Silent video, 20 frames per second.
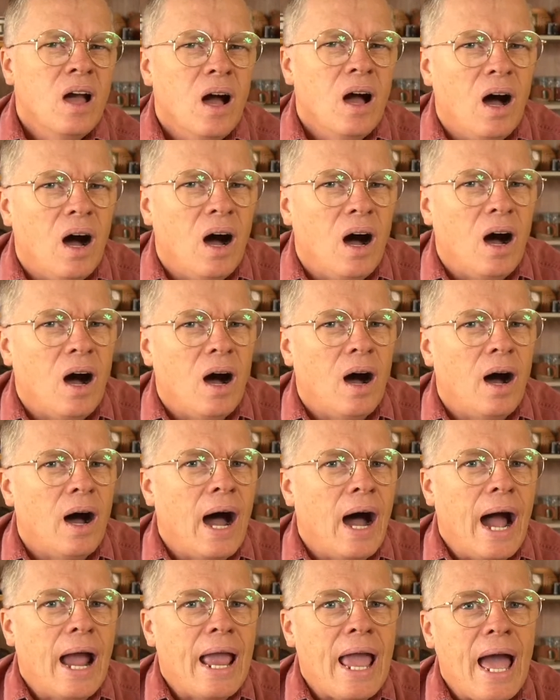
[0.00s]
Uh,
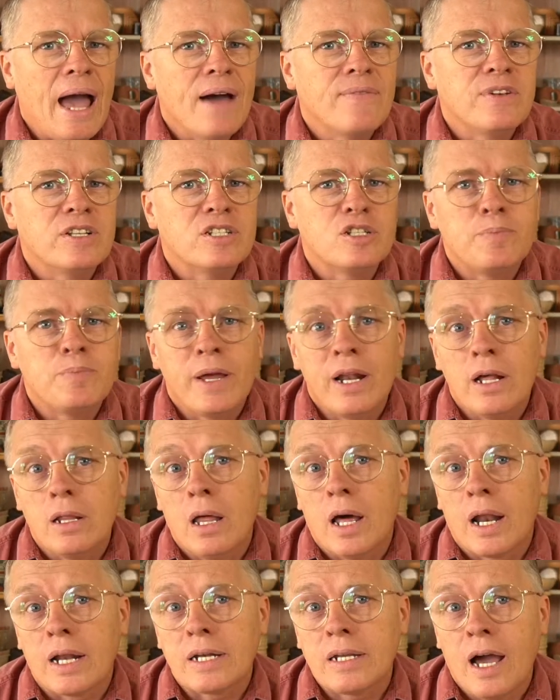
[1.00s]
I haven't spent a
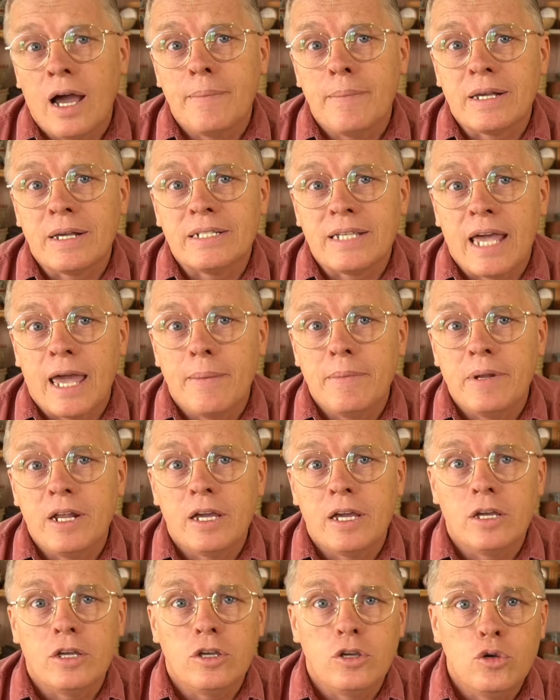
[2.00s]
lot of time
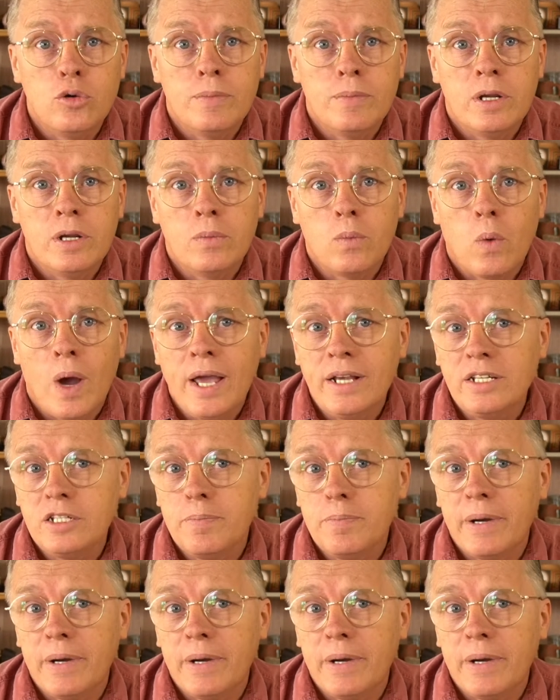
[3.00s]
examining human waste,